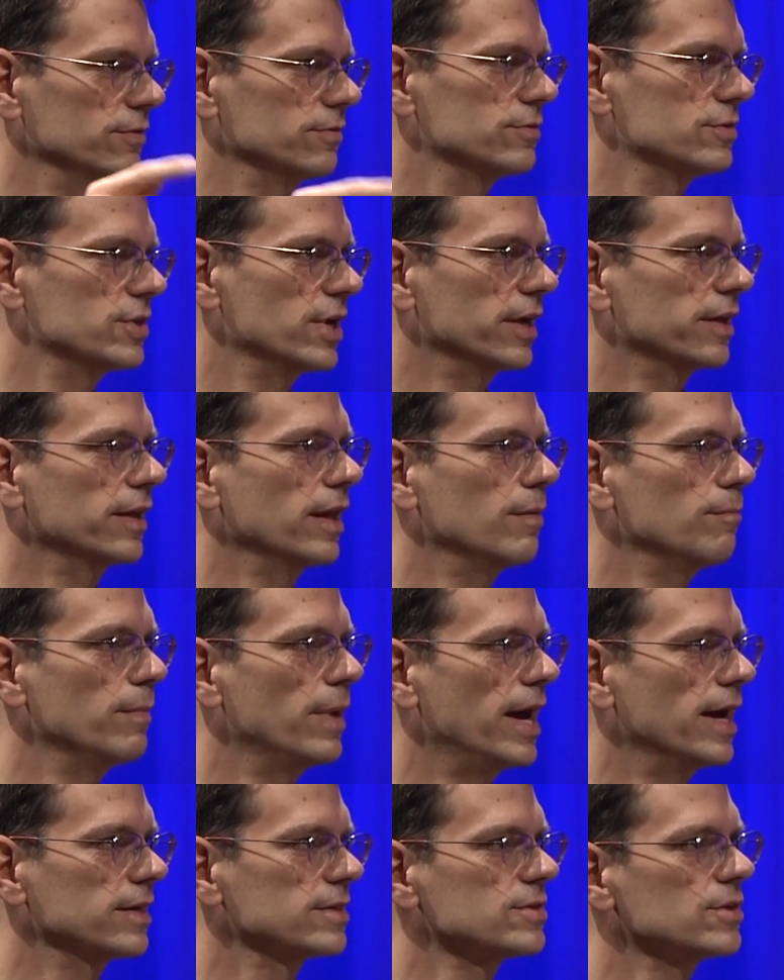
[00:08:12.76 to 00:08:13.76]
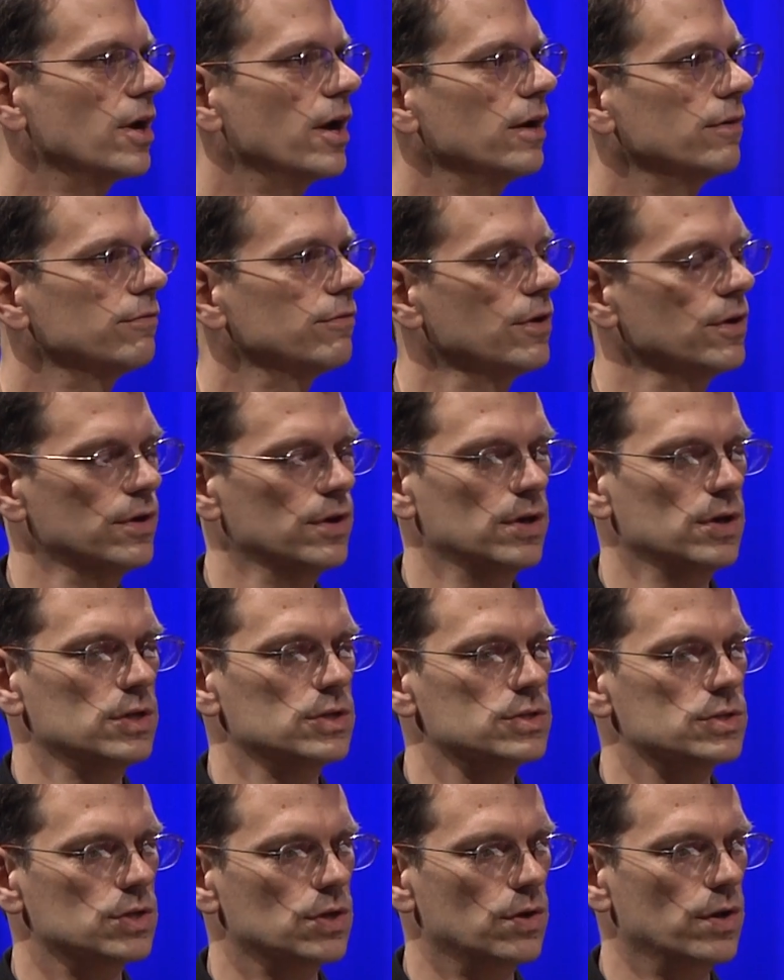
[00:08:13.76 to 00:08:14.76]
check that box off.
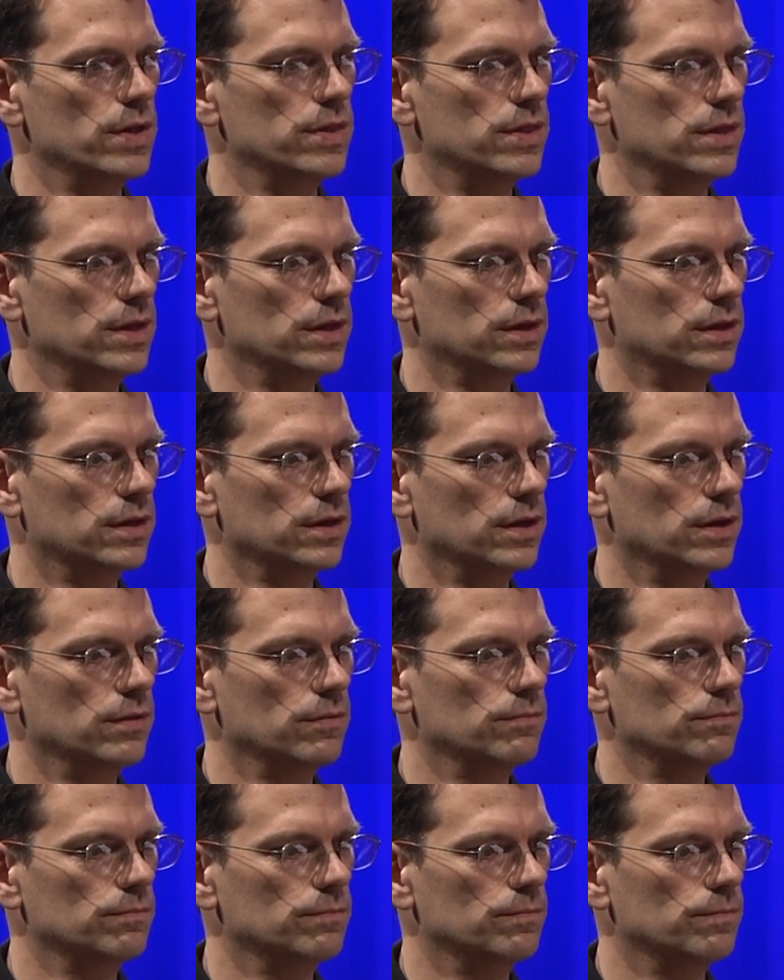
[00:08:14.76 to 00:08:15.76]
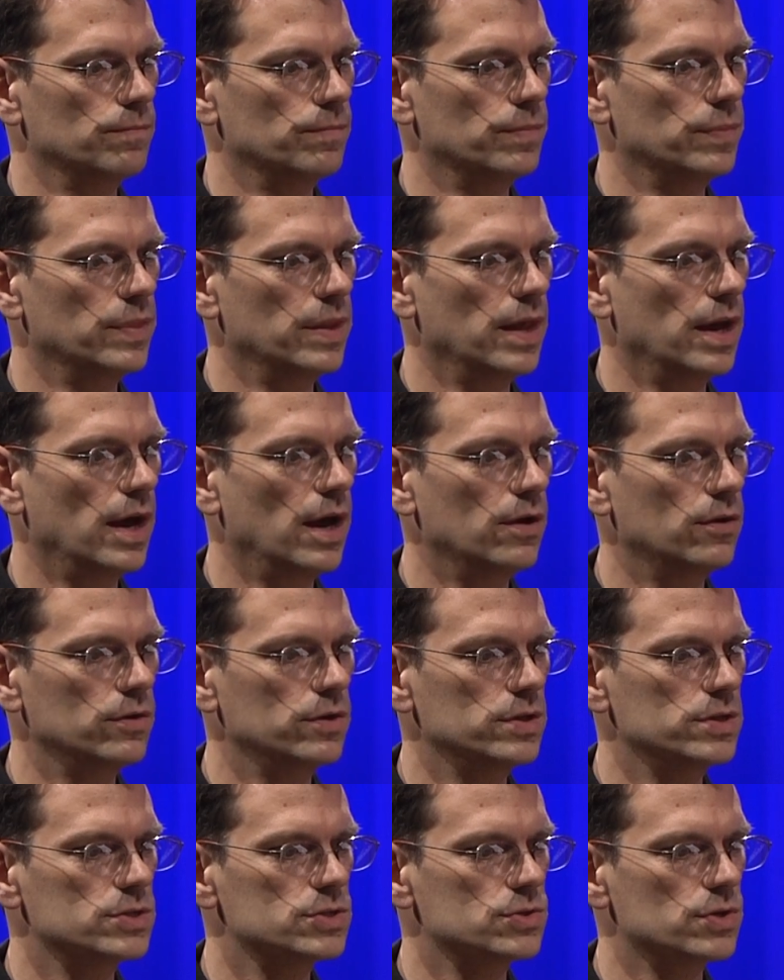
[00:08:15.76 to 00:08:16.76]
So I think how
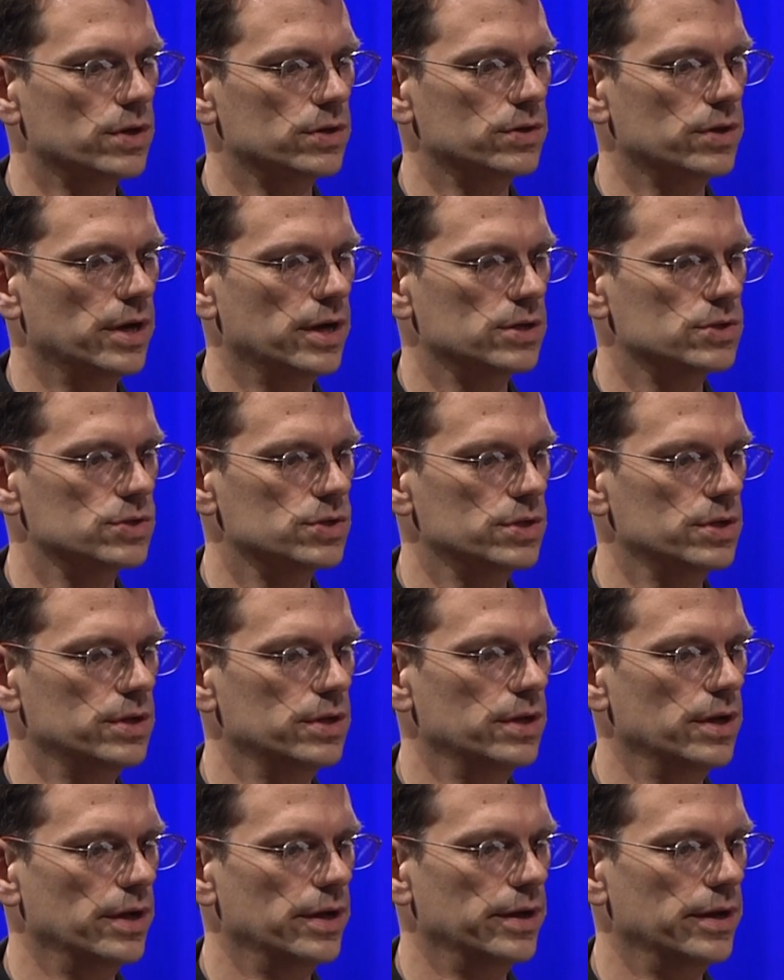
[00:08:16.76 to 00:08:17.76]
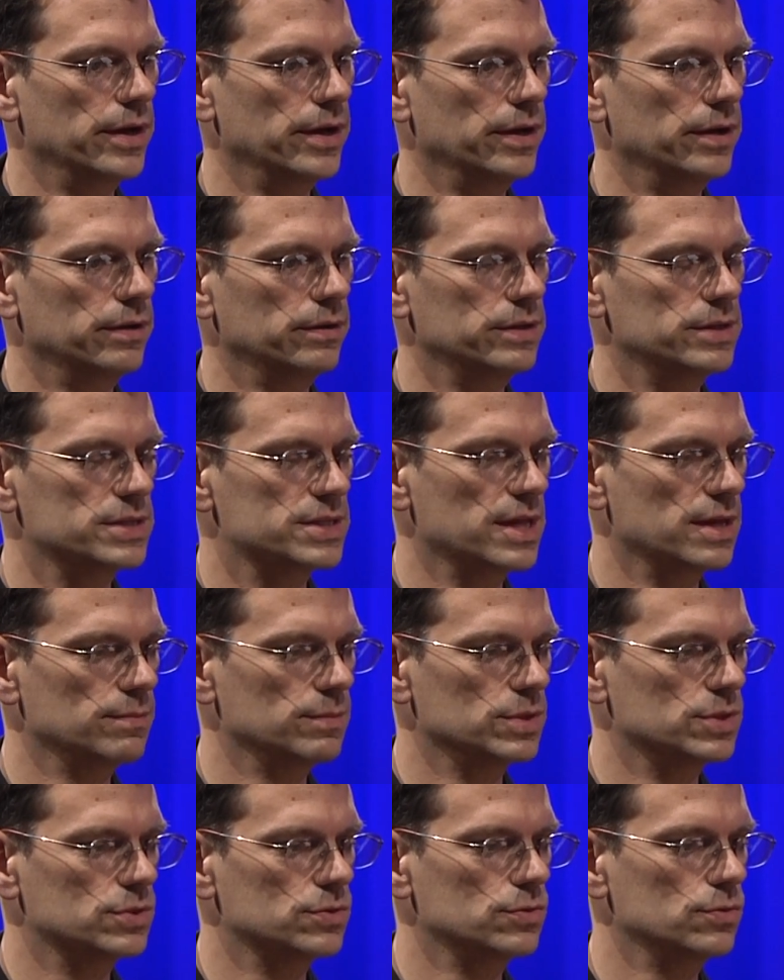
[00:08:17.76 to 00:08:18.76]
an instructor actually is
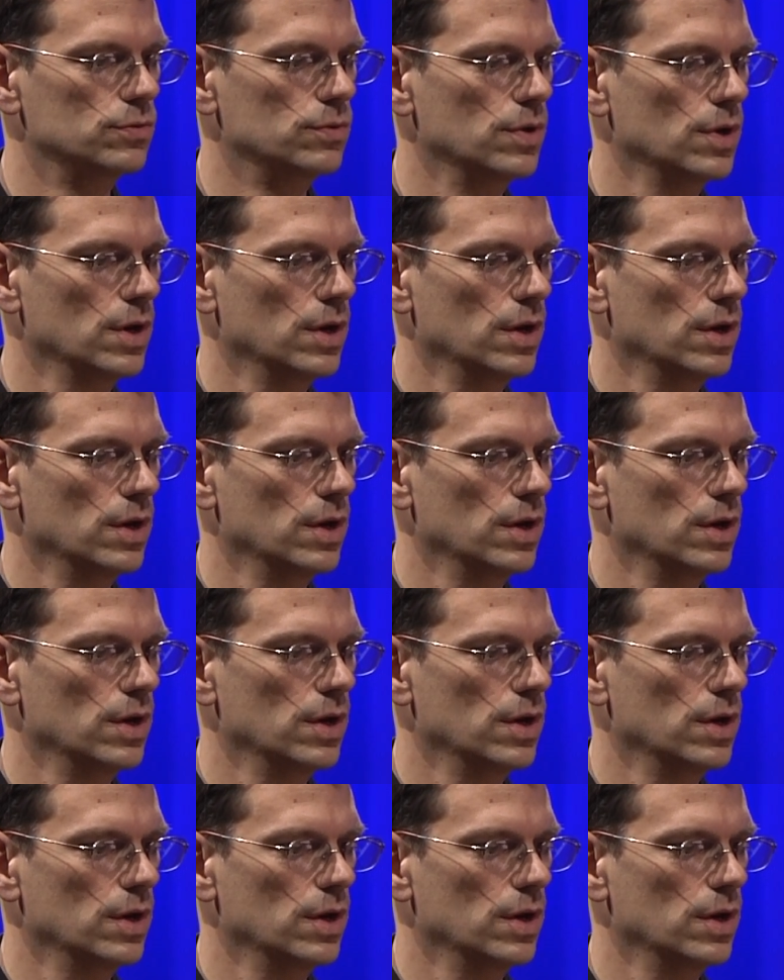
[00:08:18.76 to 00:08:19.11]
able to